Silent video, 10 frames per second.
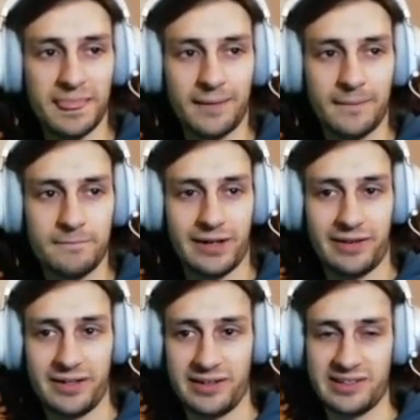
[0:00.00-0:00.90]
Very
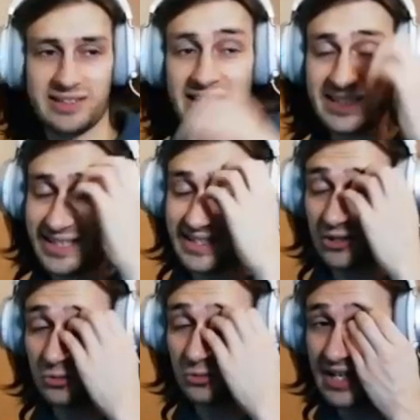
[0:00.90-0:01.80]
nice. I did this
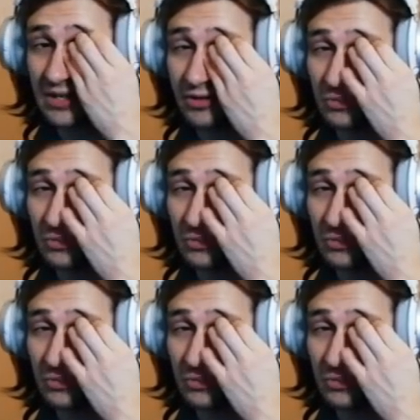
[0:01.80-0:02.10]
whole tower,